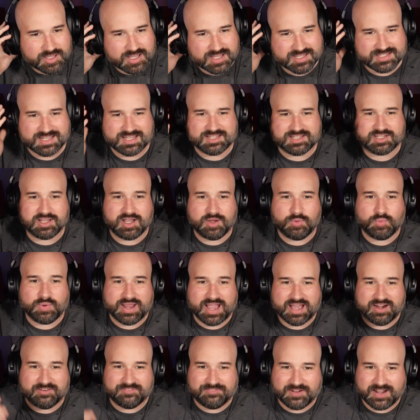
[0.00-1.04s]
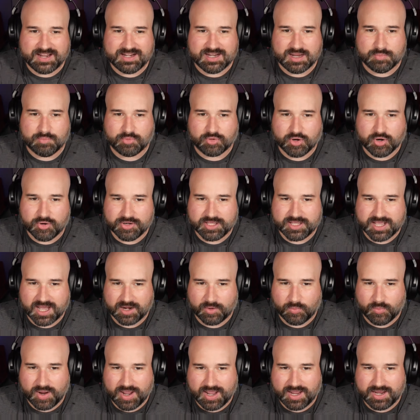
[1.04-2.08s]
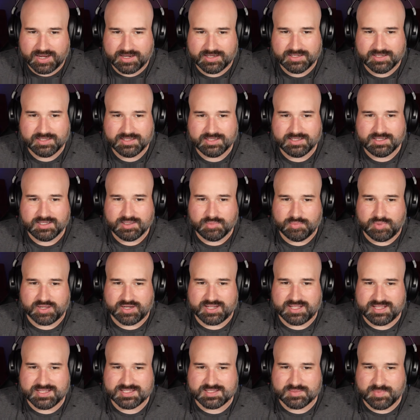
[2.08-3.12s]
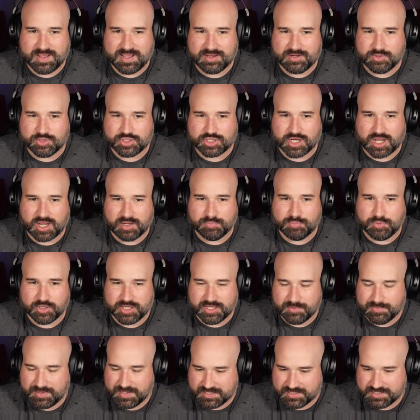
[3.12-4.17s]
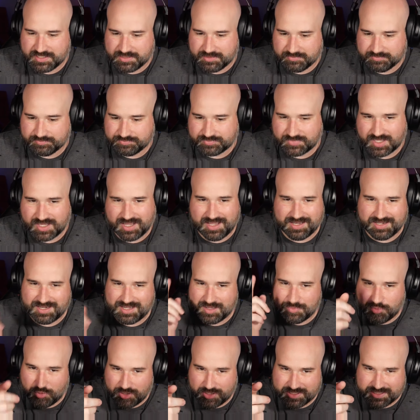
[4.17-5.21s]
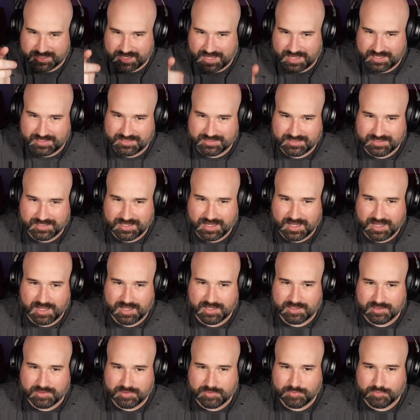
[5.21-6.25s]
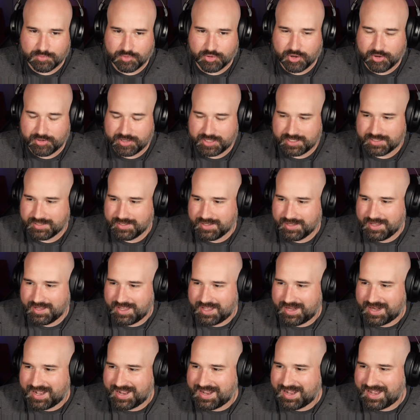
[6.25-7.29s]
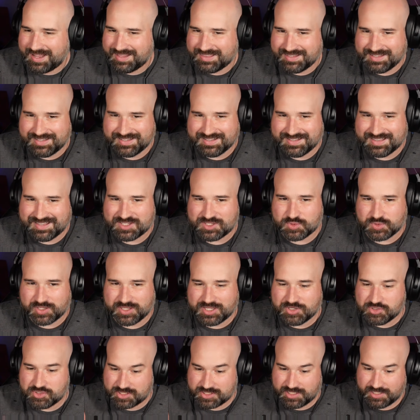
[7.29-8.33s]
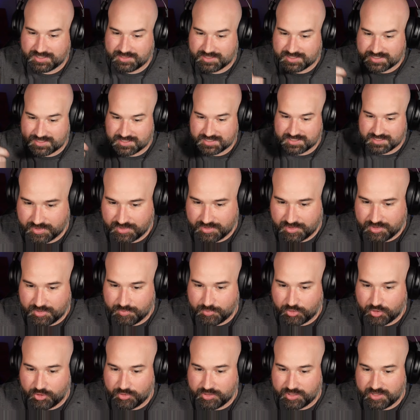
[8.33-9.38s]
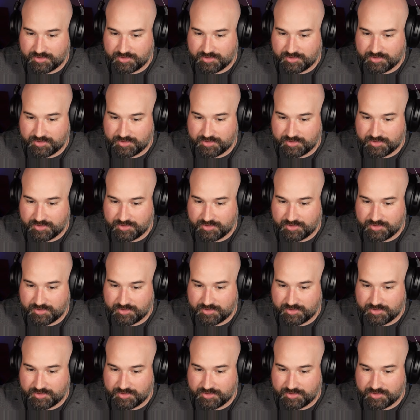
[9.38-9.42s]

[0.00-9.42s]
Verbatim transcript: says, "We had a fight and Maroney got away, but he's the man who shot Bookie Benson." And he points at uh, Maroney. And I, I think that's really interesting. This is the Maroney